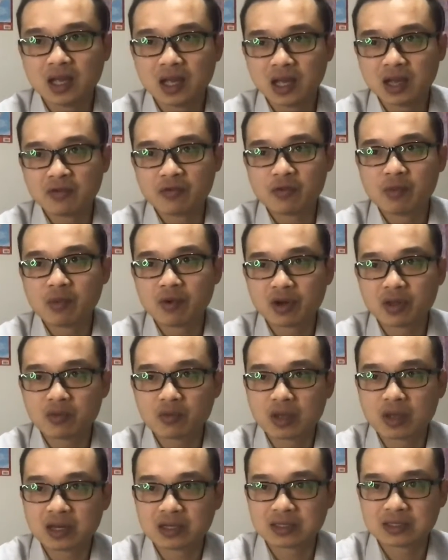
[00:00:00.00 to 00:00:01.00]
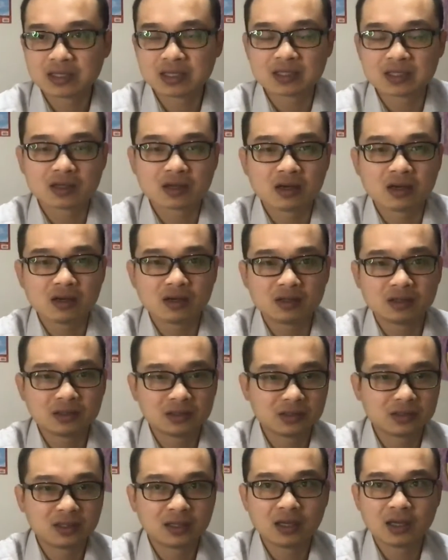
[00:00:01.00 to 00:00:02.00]
Every morning we get at 6 o'clock
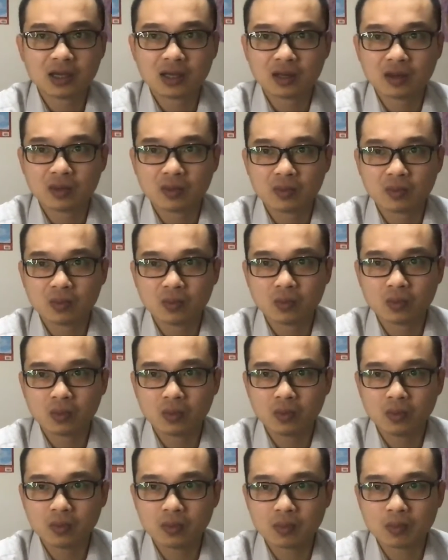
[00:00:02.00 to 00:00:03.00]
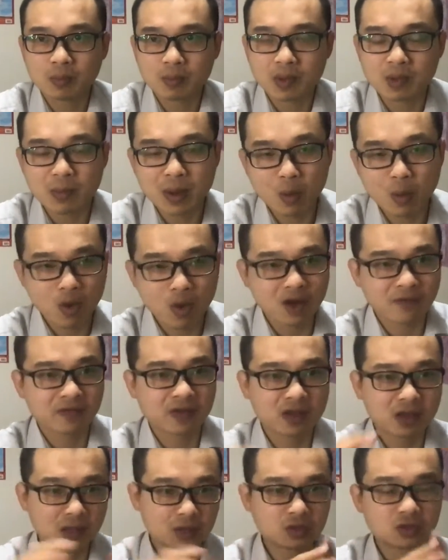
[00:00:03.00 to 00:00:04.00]
and me and my wife
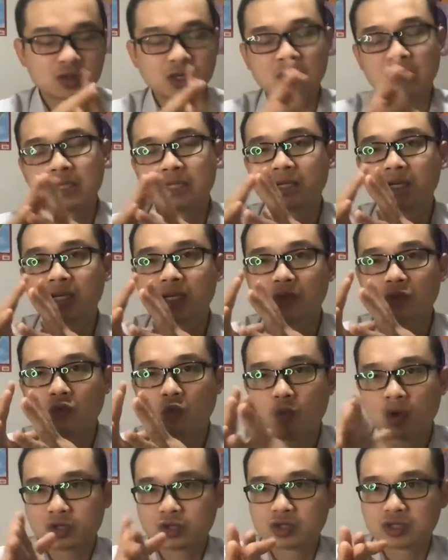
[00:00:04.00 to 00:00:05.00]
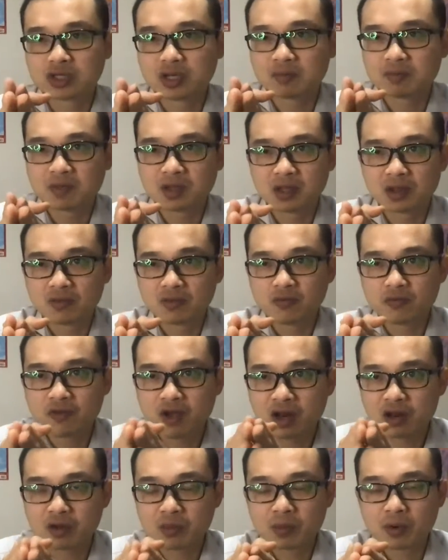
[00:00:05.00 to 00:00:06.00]
keep together and watch something
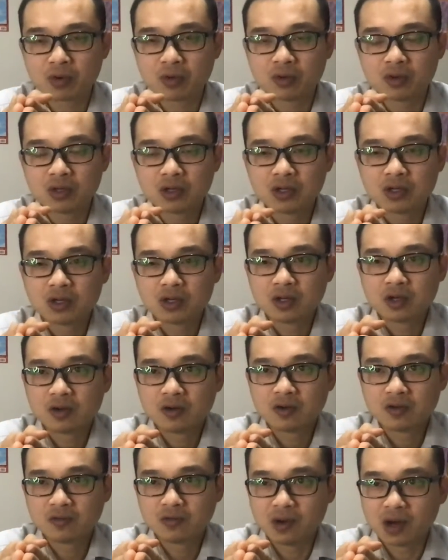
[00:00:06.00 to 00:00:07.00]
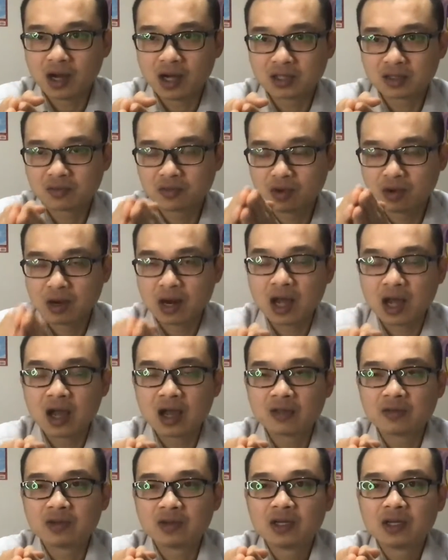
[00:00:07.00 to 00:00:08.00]
valuable for us for our
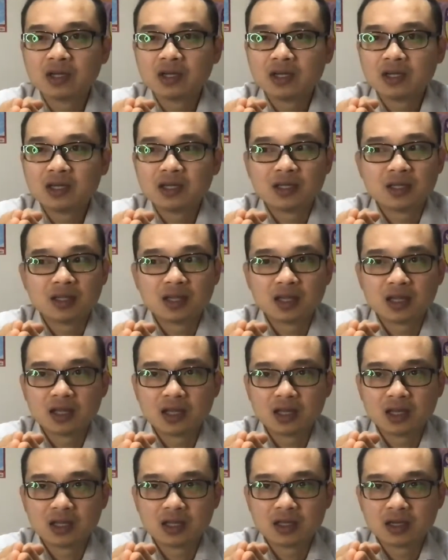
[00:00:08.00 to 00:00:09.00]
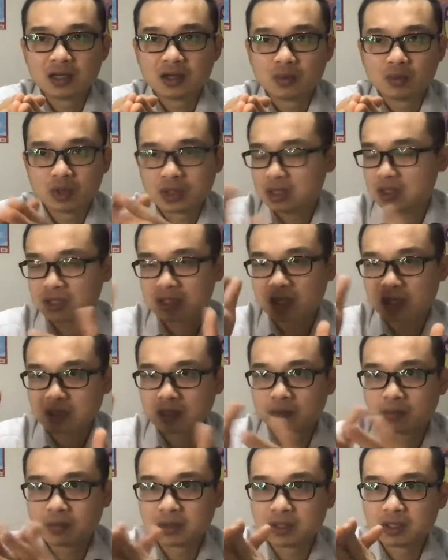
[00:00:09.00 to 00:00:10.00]
life. Then we discuss
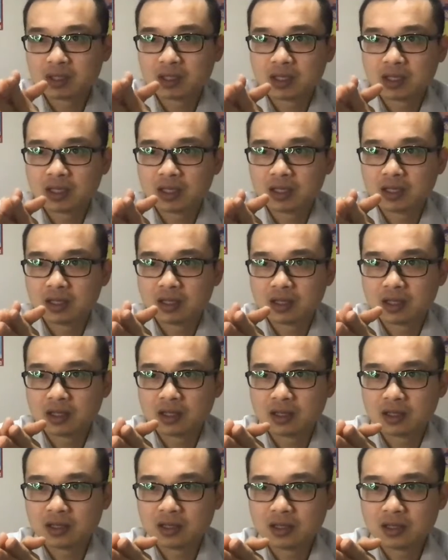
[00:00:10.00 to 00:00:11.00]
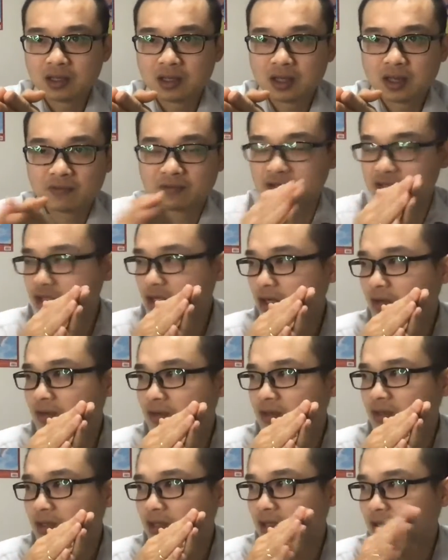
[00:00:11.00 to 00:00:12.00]
a bit and then have a
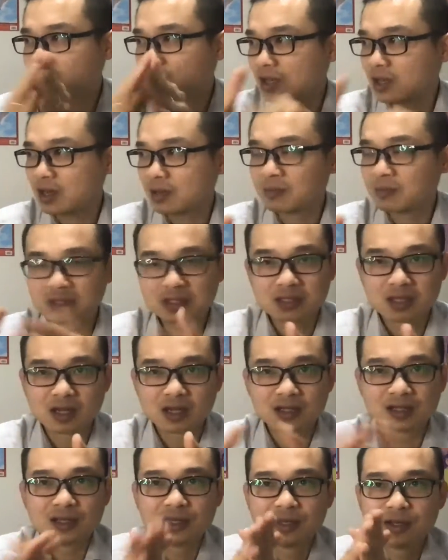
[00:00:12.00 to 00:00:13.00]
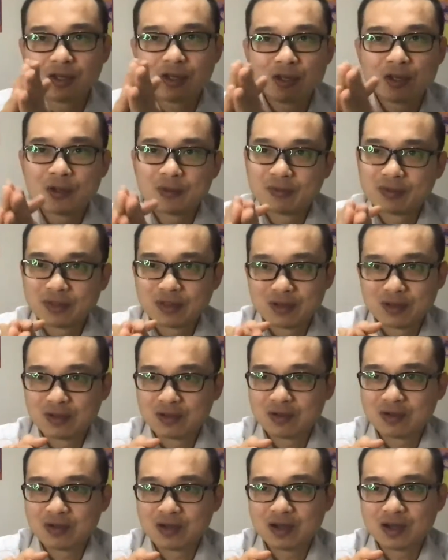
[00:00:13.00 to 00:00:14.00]
shower and then come and start
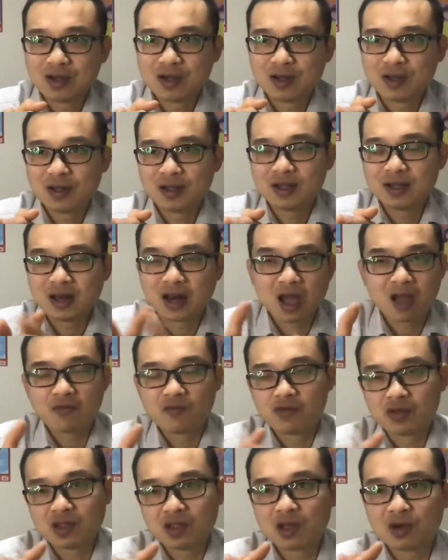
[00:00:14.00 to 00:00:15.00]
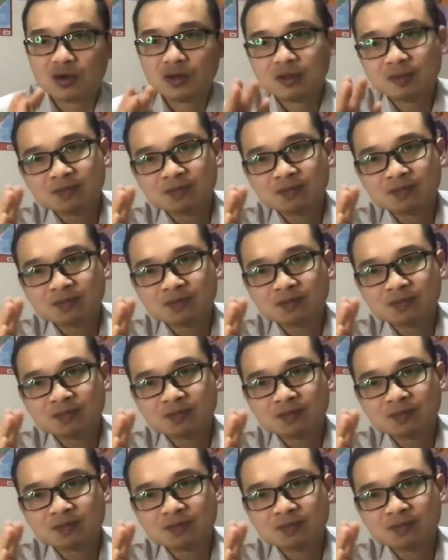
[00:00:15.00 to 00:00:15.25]
to live video.